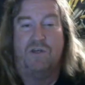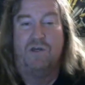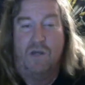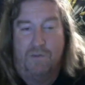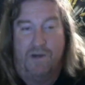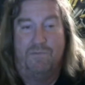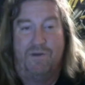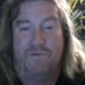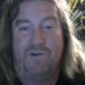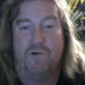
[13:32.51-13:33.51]
but I'm giving
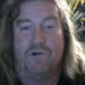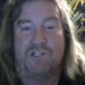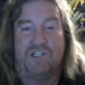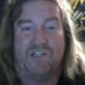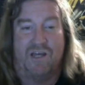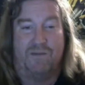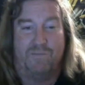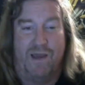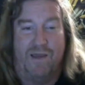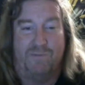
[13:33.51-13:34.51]
you a
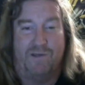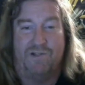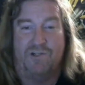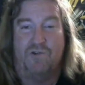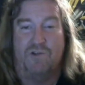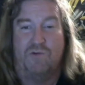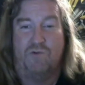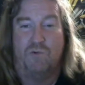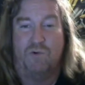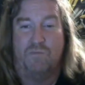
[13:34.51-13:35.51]
setback because I'm
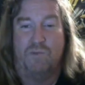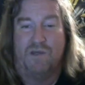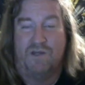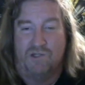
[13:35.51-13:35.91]
giving